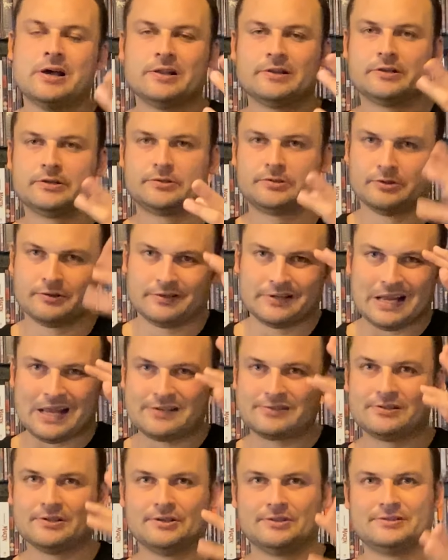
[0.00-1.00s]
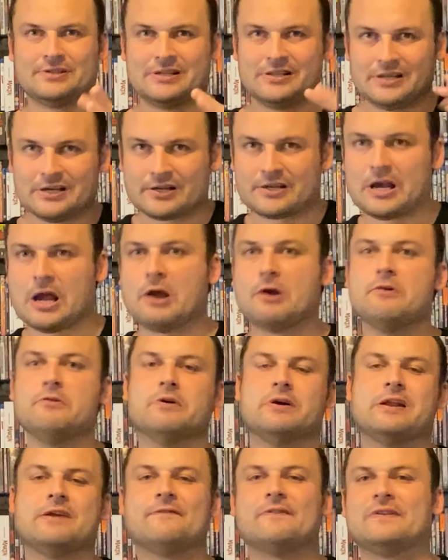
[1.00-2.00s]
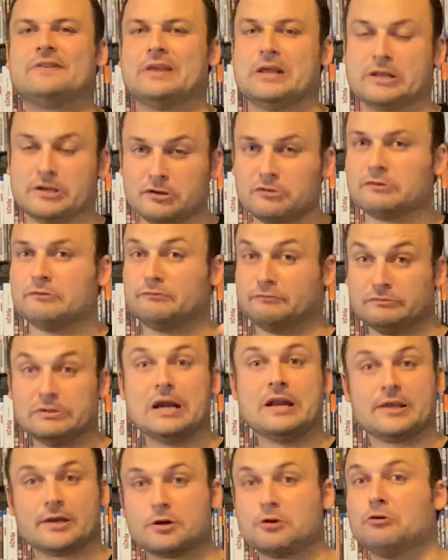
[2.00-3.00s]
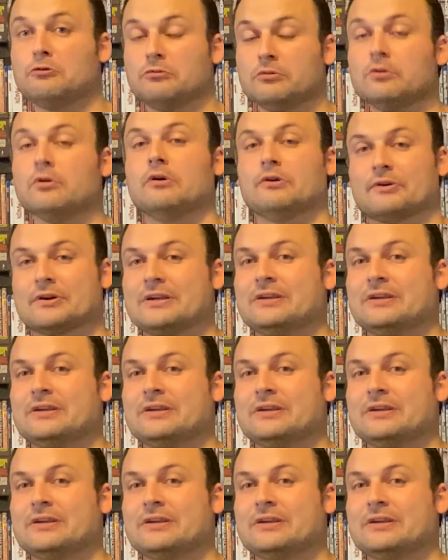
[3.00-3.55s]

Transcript: the sunglasses and the coat and everything. Look, really cool look.